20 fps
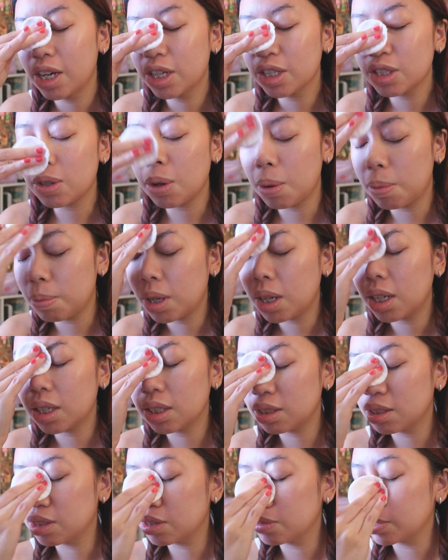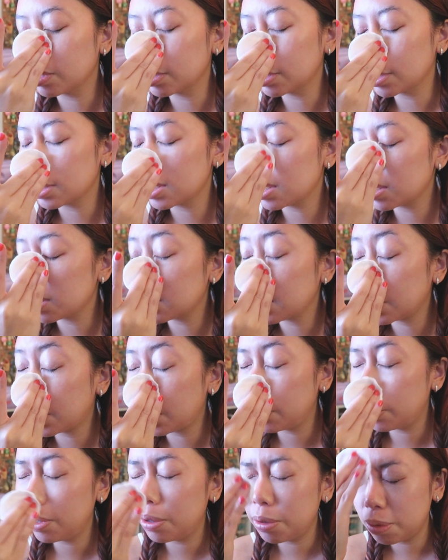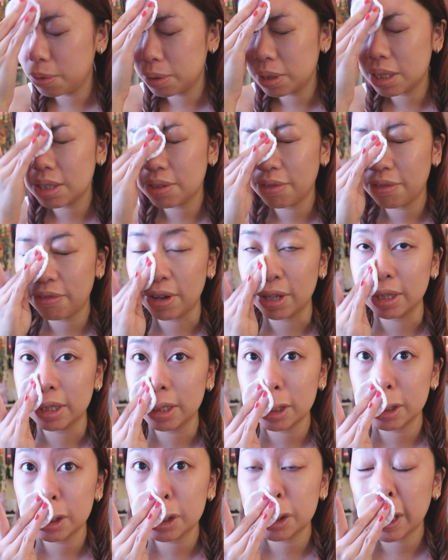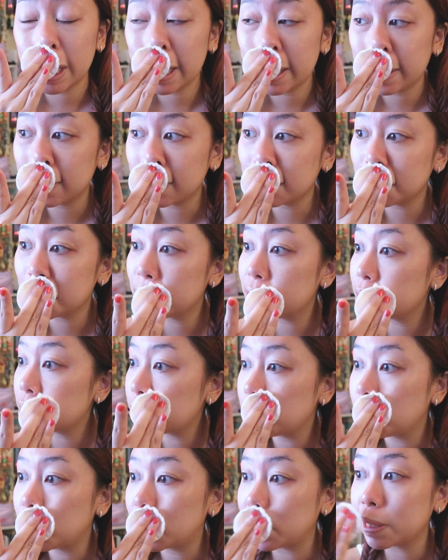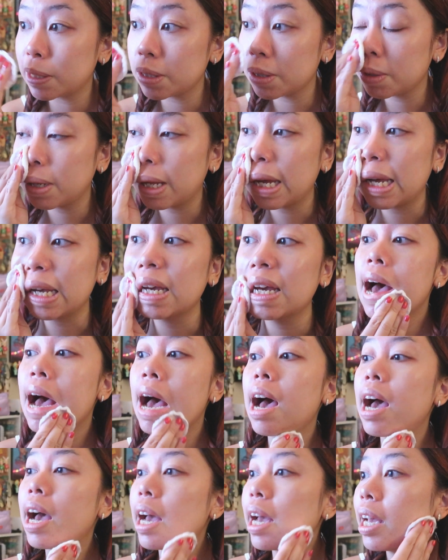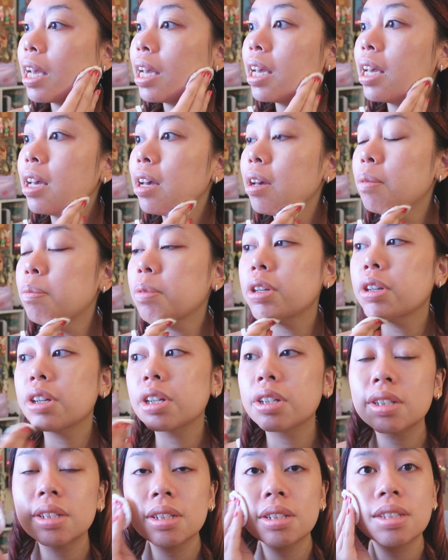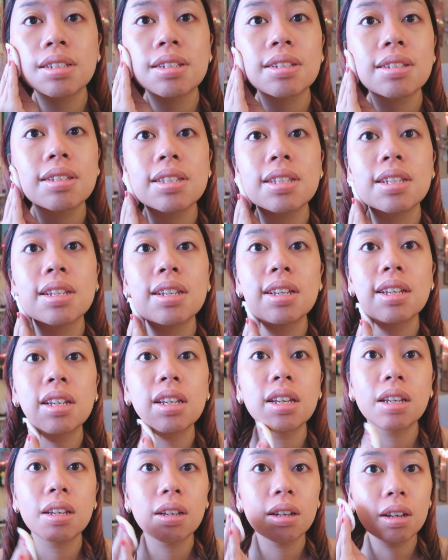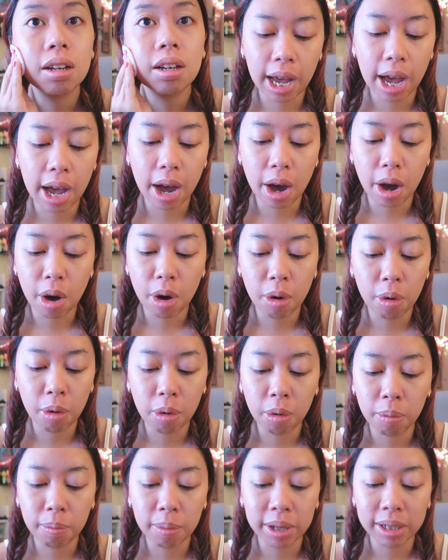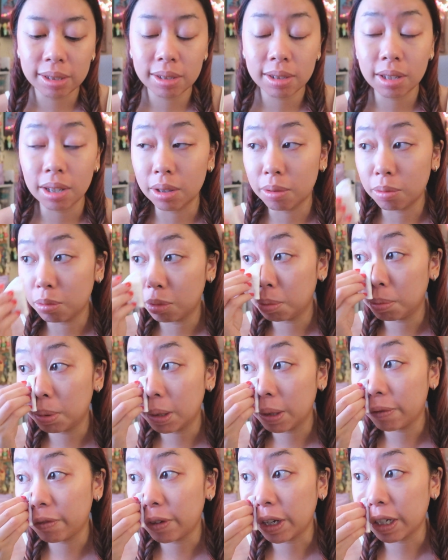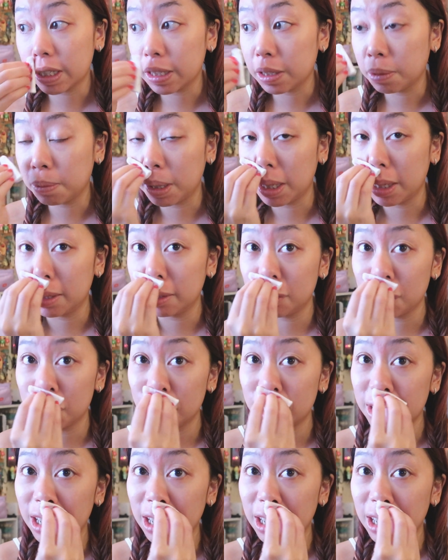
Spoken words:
So I'm not doing this as like, oh, it's a fun little trend. It's just more so like I am curious to see how my skin will be affected by just